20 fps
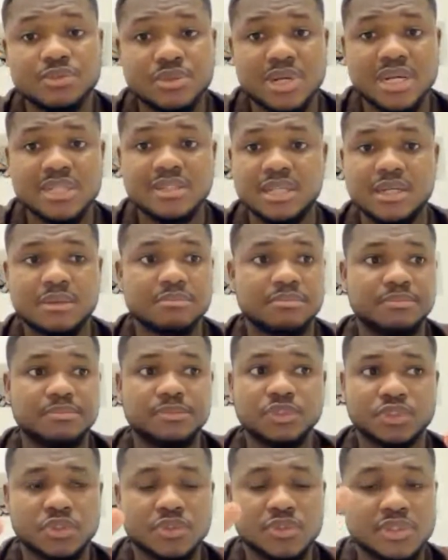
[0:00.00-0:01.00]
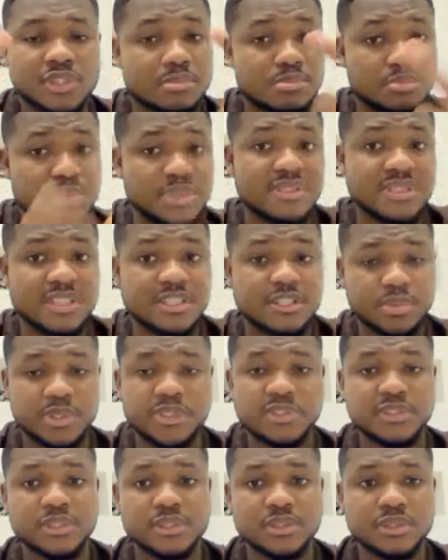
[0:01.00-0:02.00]
right thing. I'm just a business
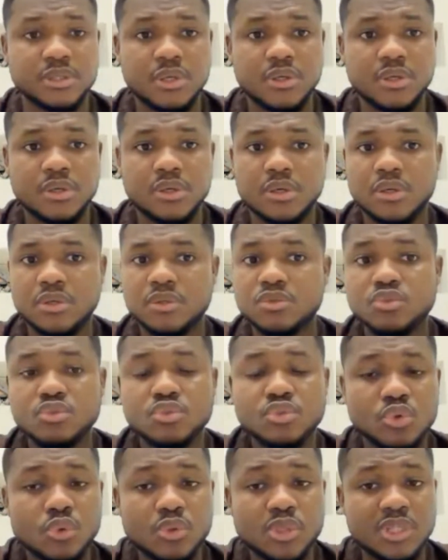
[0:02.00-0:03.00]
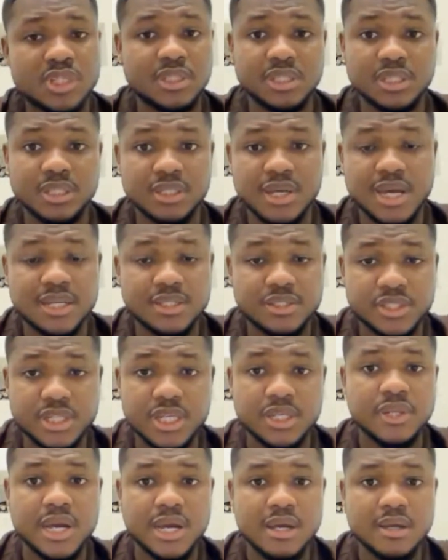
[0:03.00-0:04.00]
person. no hidden
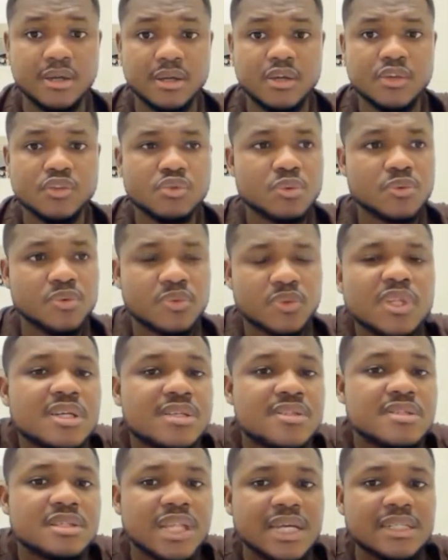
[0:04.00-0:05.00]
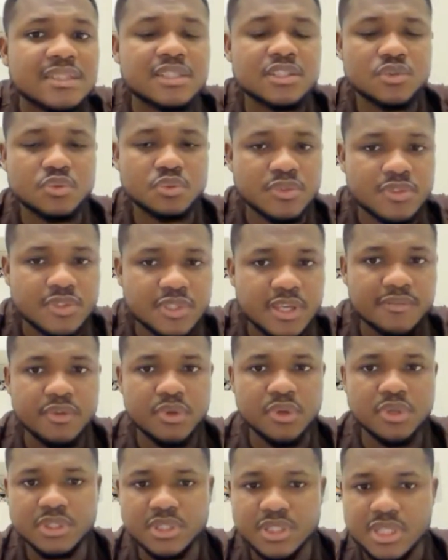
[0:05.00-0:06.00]
agenda. So things like this will save
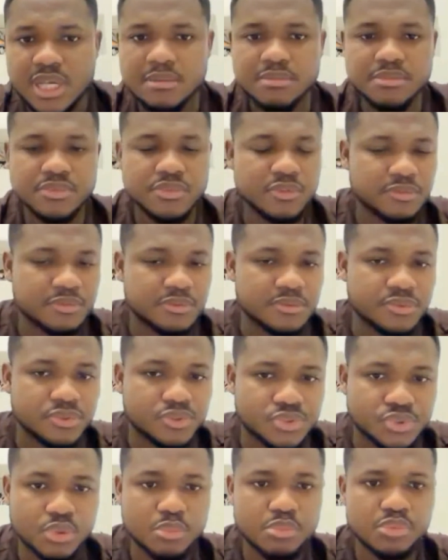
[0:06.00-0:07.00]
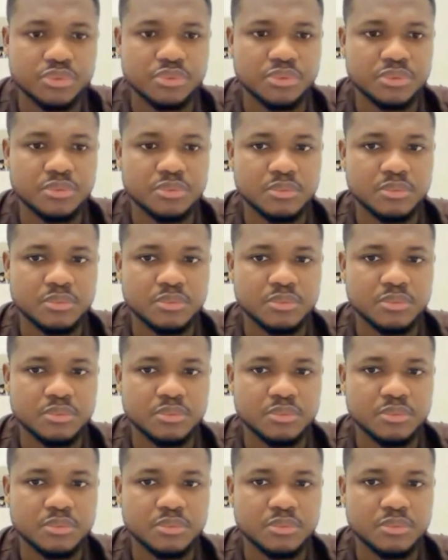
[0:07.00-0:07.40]
you in times of trouble.